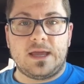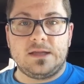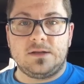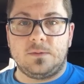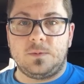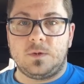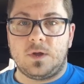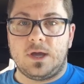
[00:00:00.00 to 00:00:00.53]

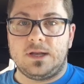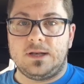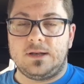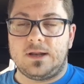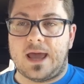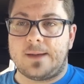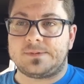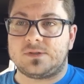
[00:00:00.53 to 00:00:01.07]
AWN
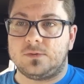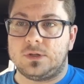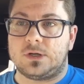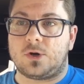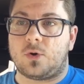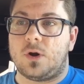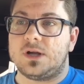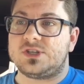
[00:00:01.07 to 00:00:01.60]
and absolutely
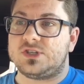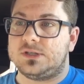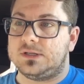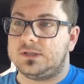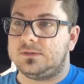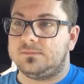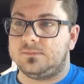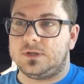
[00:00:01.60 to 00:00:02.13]
crushed
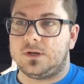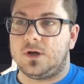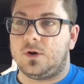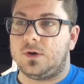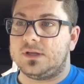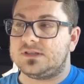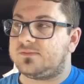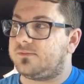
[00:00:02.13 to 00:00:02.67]
it, you know,
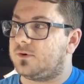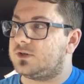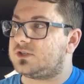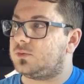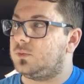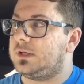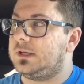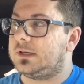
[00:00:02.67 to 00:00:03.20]
his
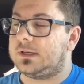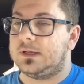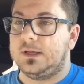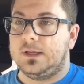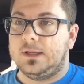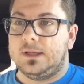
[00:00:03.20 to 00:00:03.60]
first week,